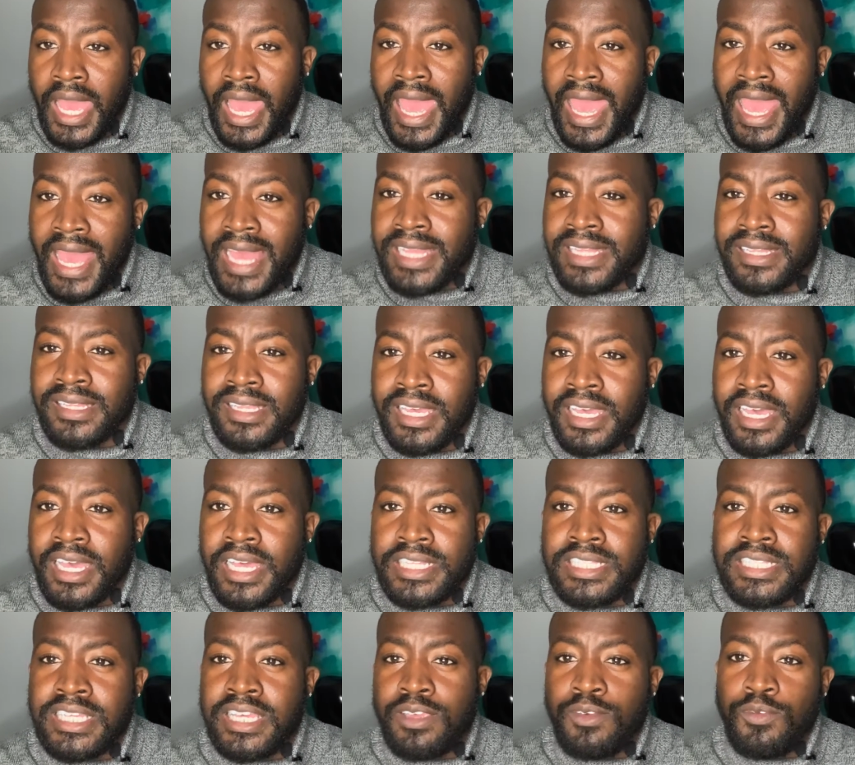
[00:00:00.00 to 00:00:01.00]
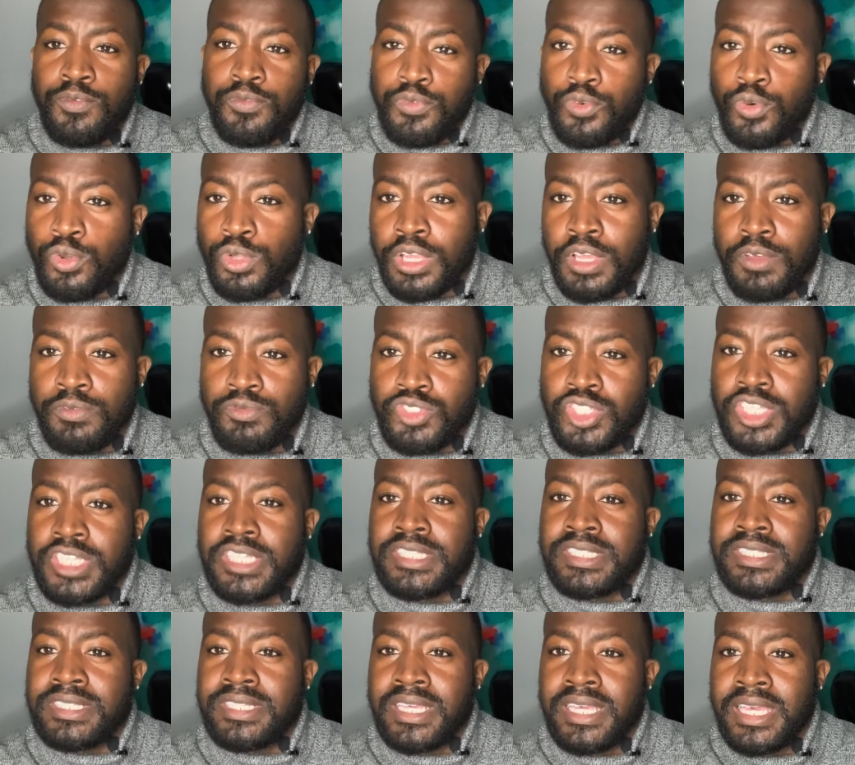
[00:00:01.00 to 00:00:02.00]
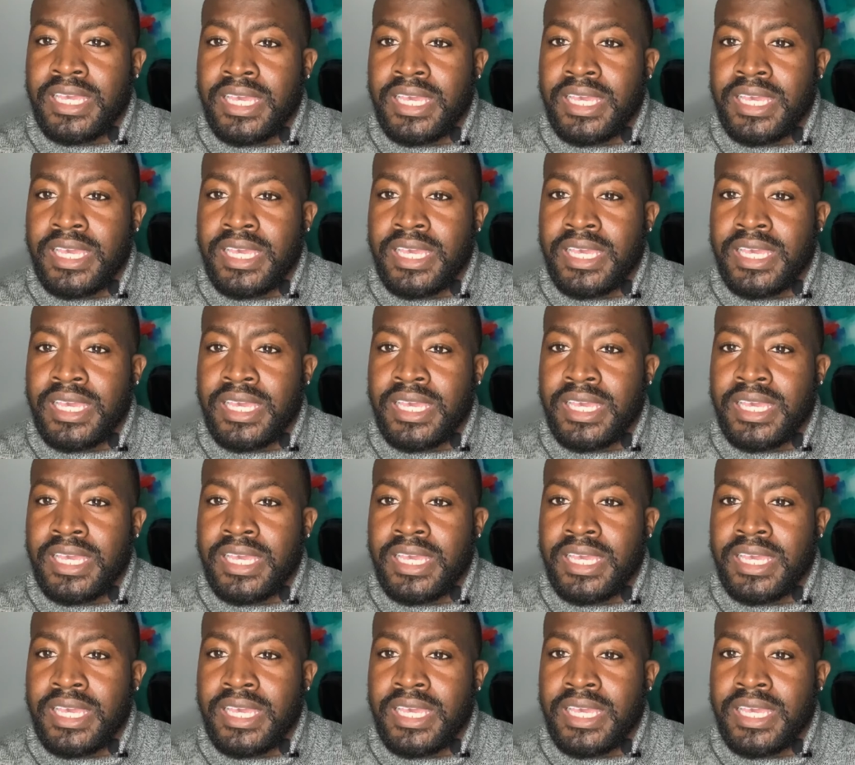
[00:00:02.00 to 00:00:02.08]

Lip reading: and a team full of just